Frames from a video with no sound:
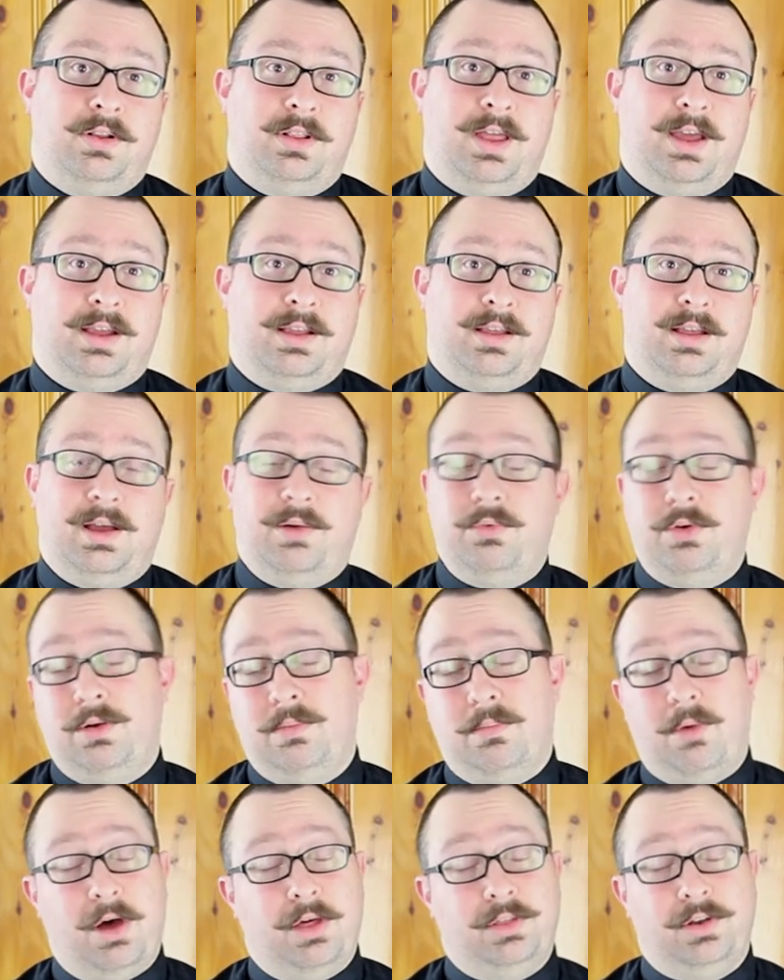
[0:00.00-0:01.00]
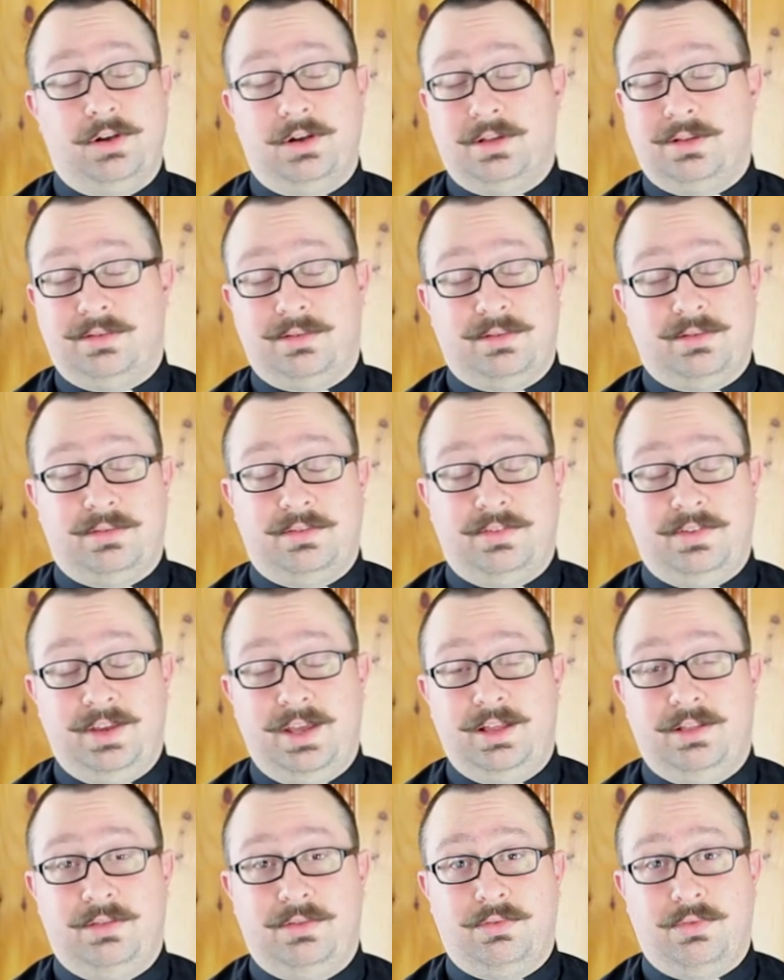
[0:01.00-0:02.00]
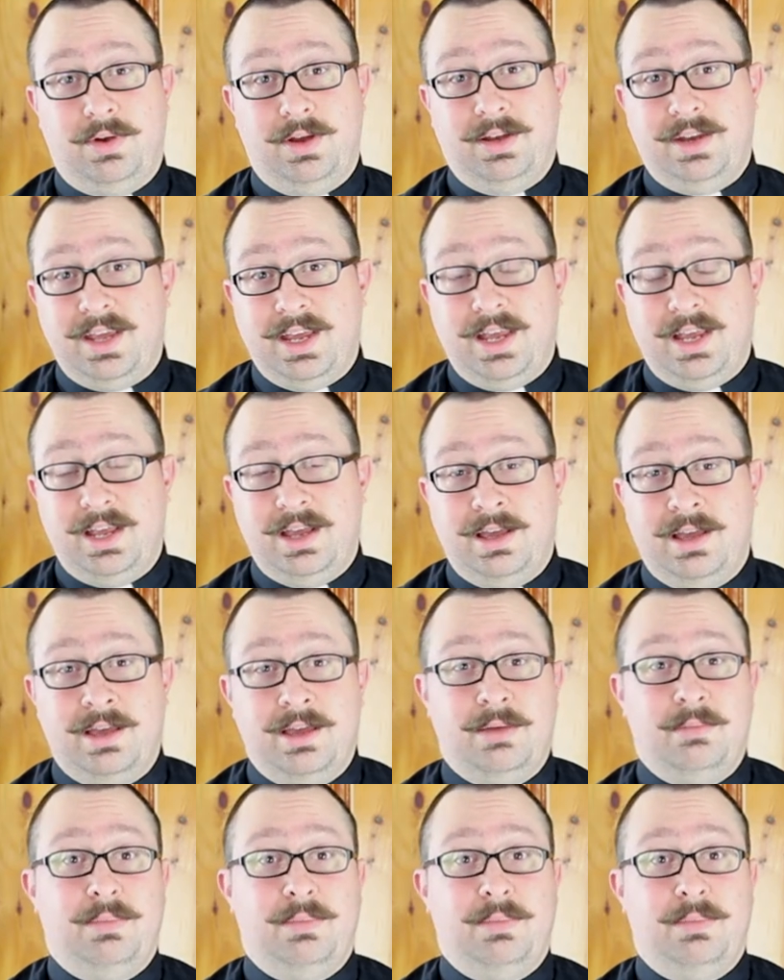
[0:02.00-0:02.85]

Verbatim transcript: to see it 3D